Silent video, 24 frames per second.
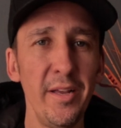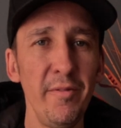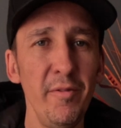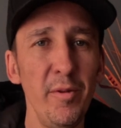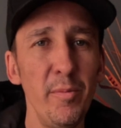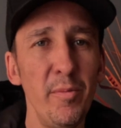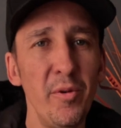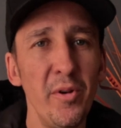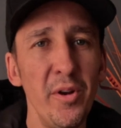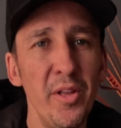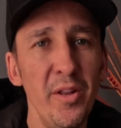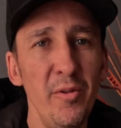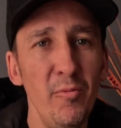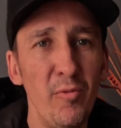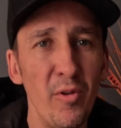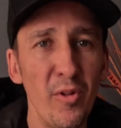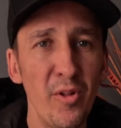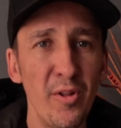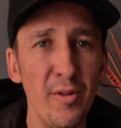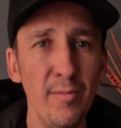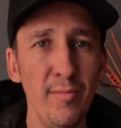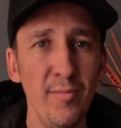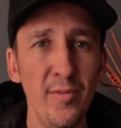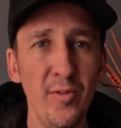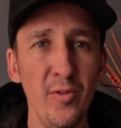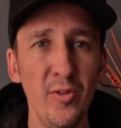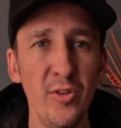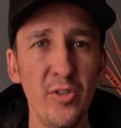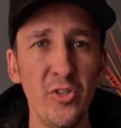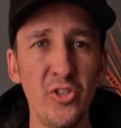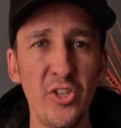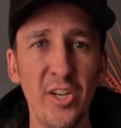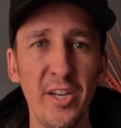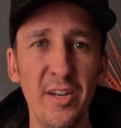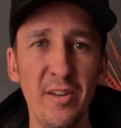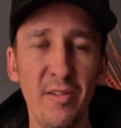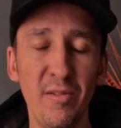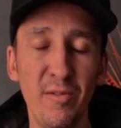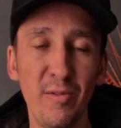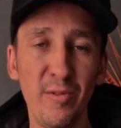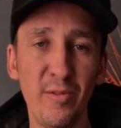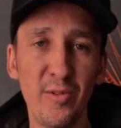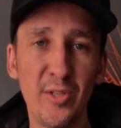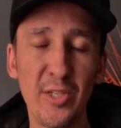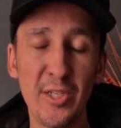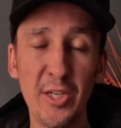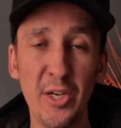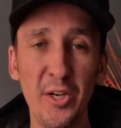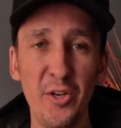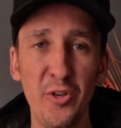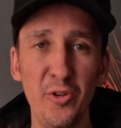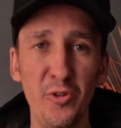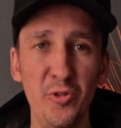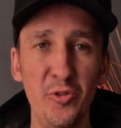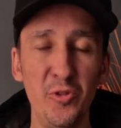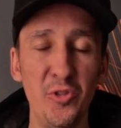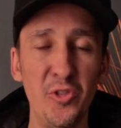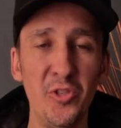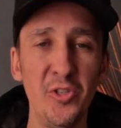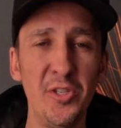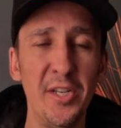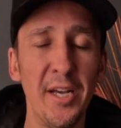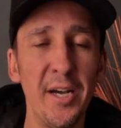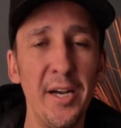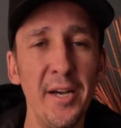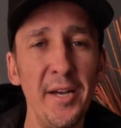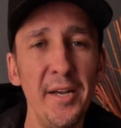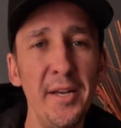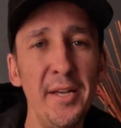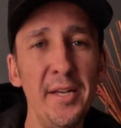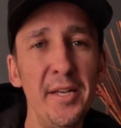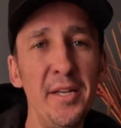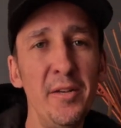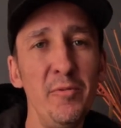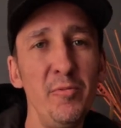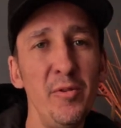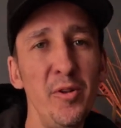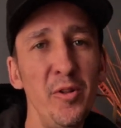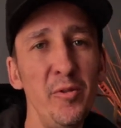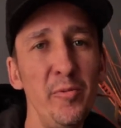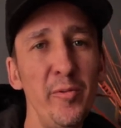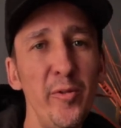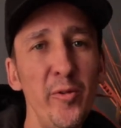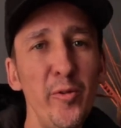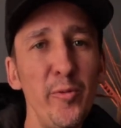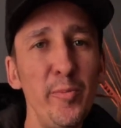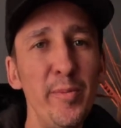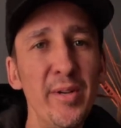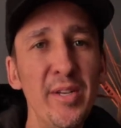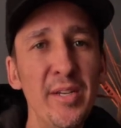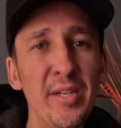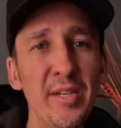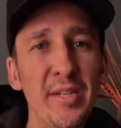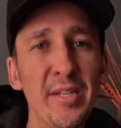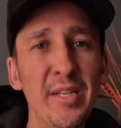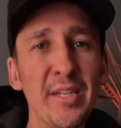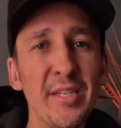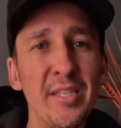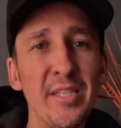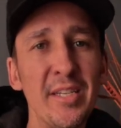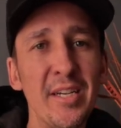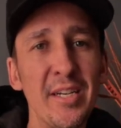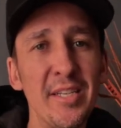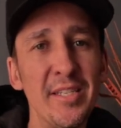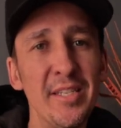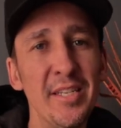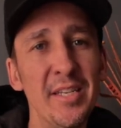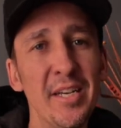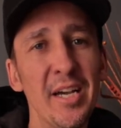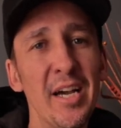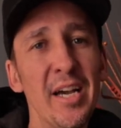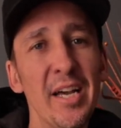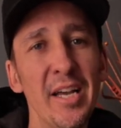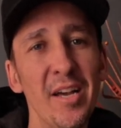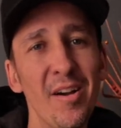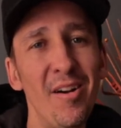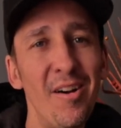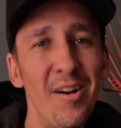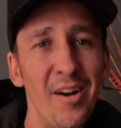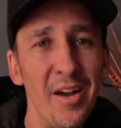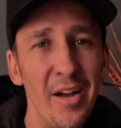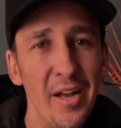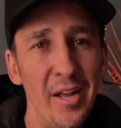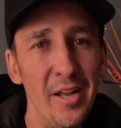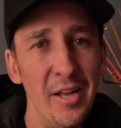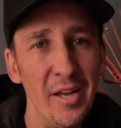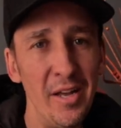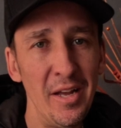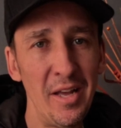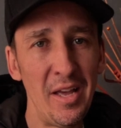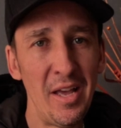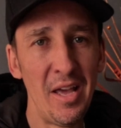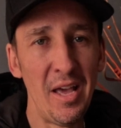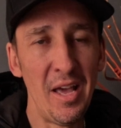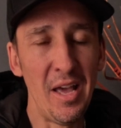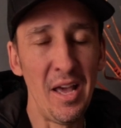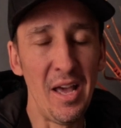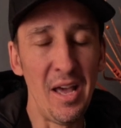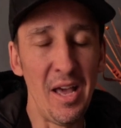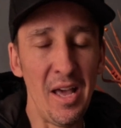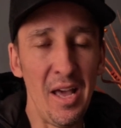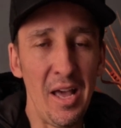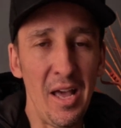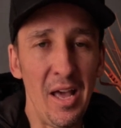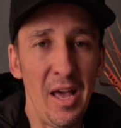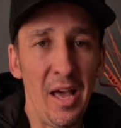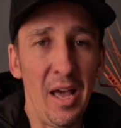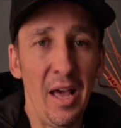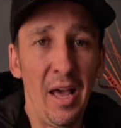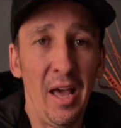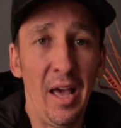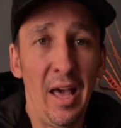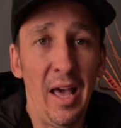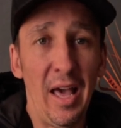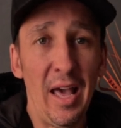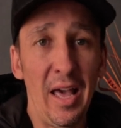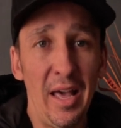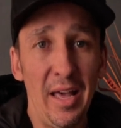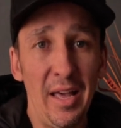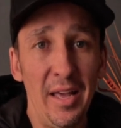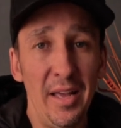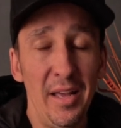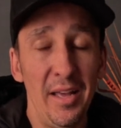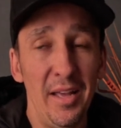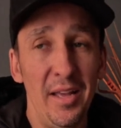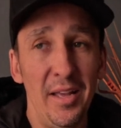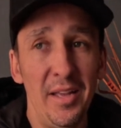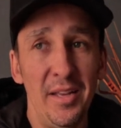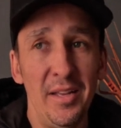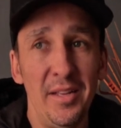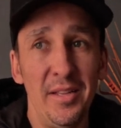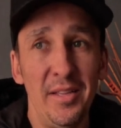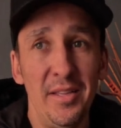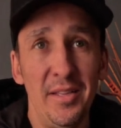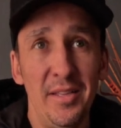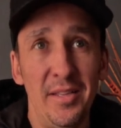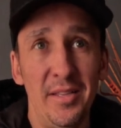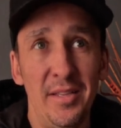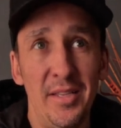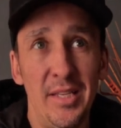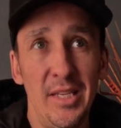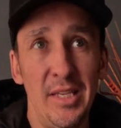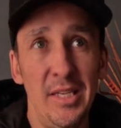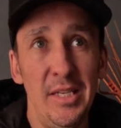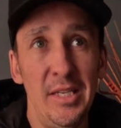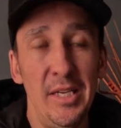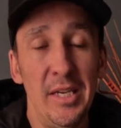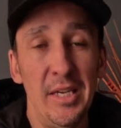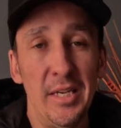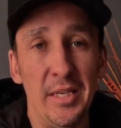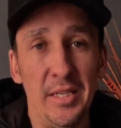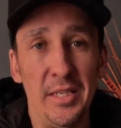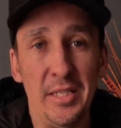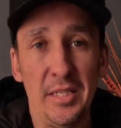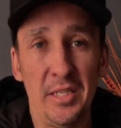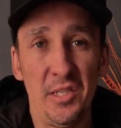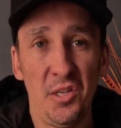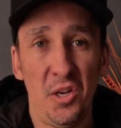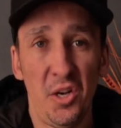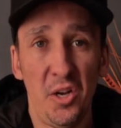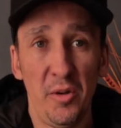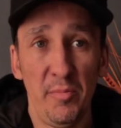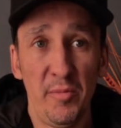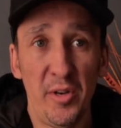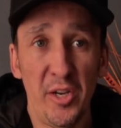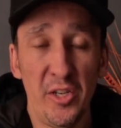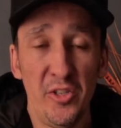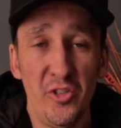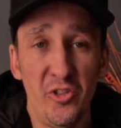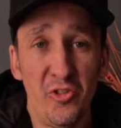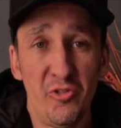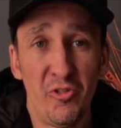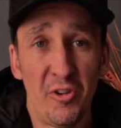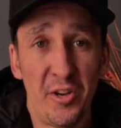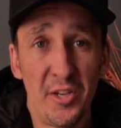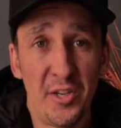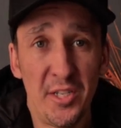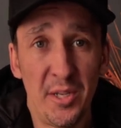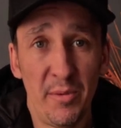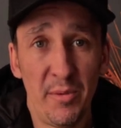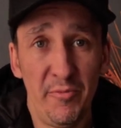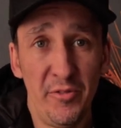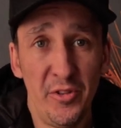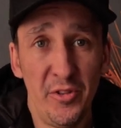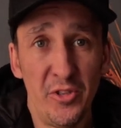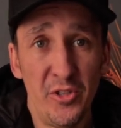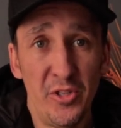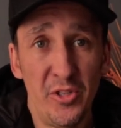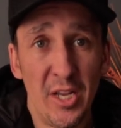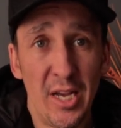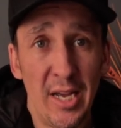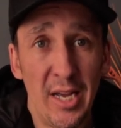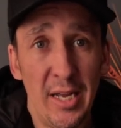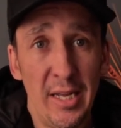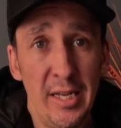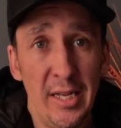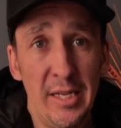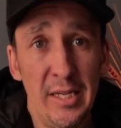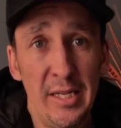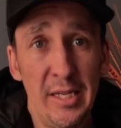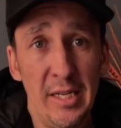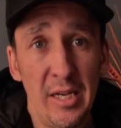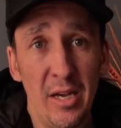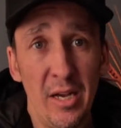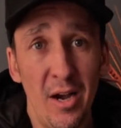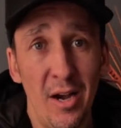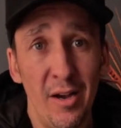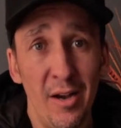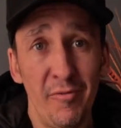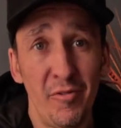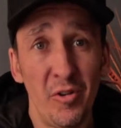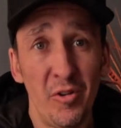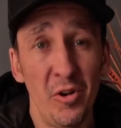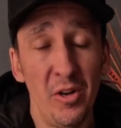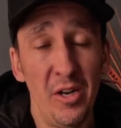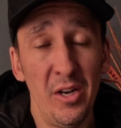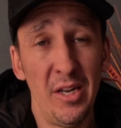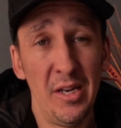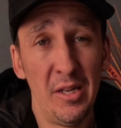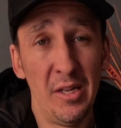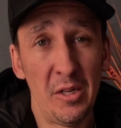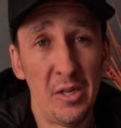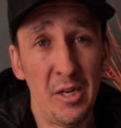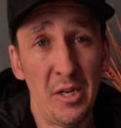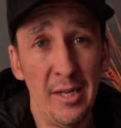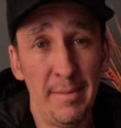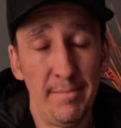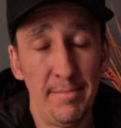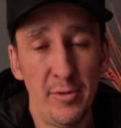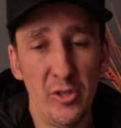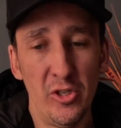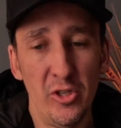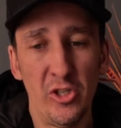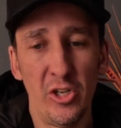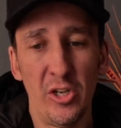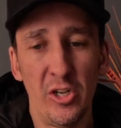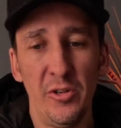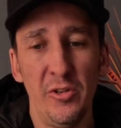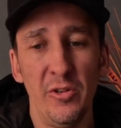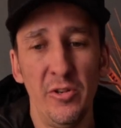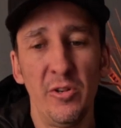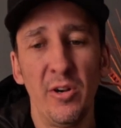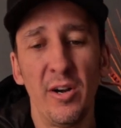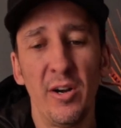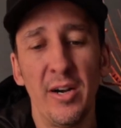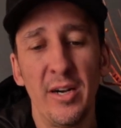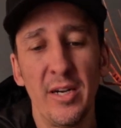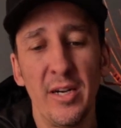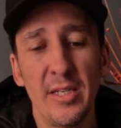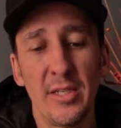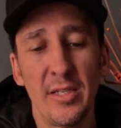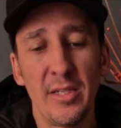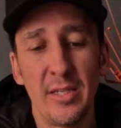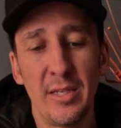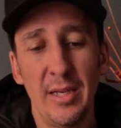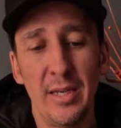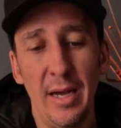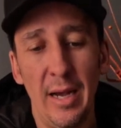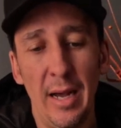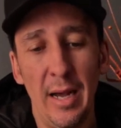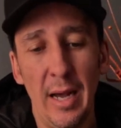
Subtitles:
everybody and welcome to the channel. So today we will be discussing AI. And yes, I'm going to try something today. I've got a little clip to show you guys